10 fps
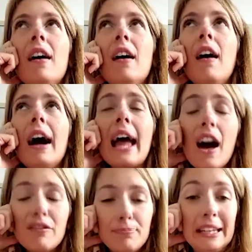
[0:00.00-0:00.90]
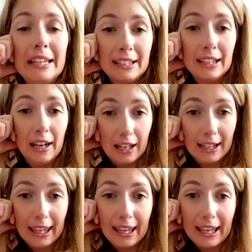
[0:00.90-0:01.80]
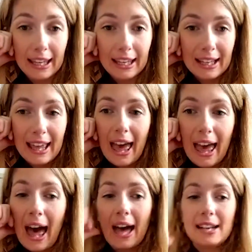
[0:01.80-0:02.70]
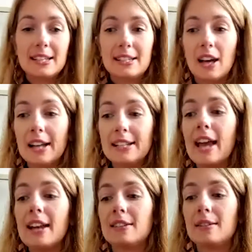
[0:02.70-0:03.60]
I have been lucky, and I tend to